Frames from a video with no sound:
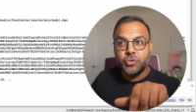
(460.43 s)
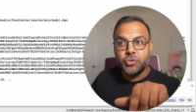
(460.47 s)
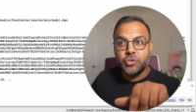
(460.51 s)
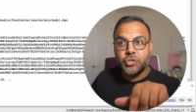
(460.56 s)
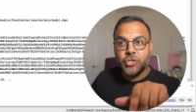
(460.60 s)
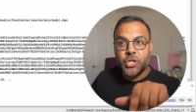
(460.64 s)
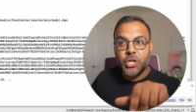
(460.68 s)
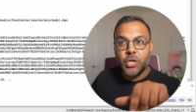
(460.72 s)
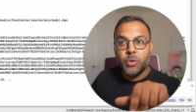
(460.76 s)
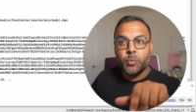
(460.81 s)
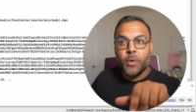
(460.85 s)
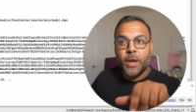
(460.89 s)

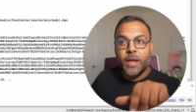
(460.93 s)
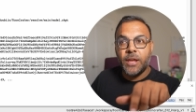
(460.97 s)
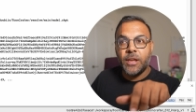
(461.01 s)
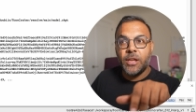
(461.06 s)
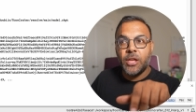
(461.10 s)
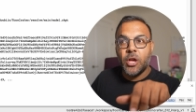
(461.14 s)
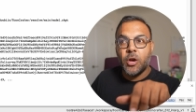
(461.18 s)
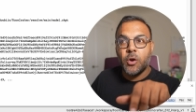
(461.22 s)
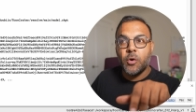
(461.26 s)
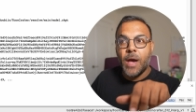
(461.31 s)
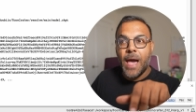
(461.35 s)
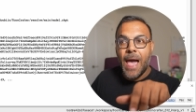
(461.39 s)

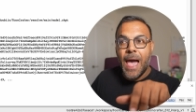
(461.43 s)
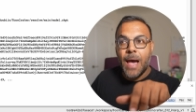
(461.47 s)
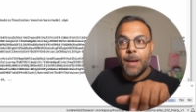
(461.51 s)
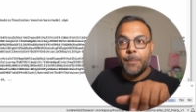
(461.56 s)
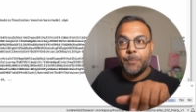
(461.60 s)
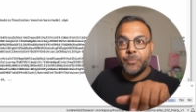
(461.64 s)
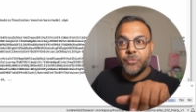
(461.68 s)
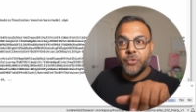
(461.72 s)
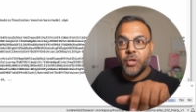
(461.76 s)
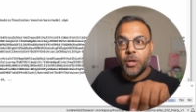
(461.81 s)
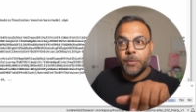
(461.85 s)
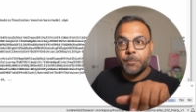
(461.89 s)

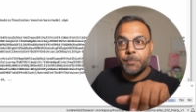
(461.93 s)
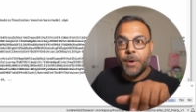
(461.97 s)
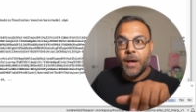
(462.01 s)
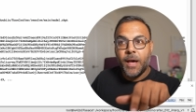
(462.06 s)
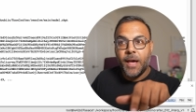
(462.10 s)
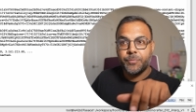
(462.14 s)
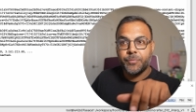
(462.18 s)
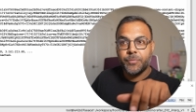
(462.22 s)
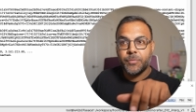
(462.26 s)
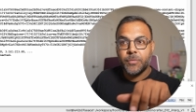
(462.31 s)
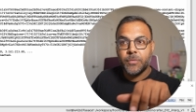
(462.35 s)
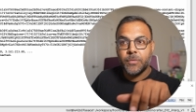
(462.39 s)

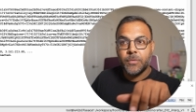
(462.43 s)
gradioapp.py.